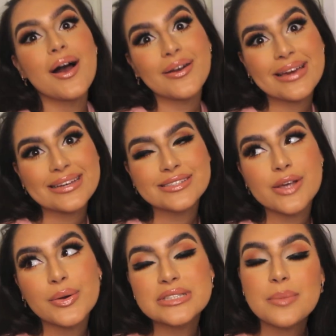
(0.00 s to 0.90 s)
Okay,
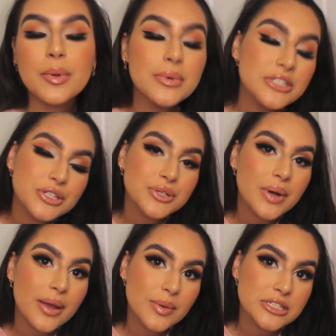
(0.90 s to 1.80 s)
so tip number 2,
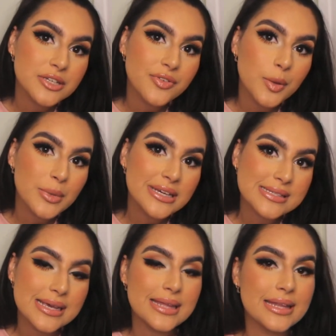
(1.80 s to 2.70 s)
I originally filmed
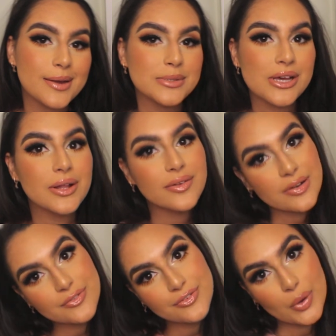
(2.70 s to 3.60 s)
this and then it was all out
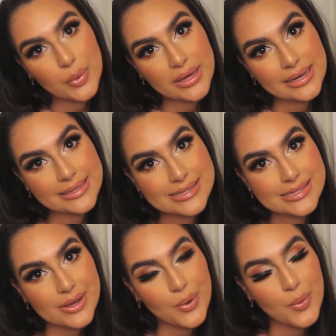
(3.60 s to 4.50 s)
of focus,
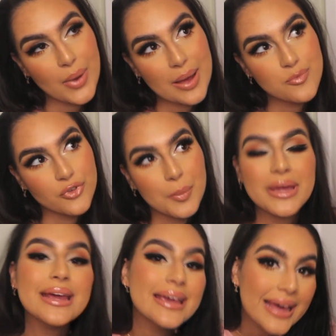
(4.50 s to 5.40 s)
so I'm
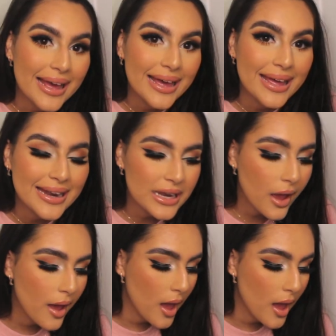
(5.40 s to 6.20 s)
filming it again.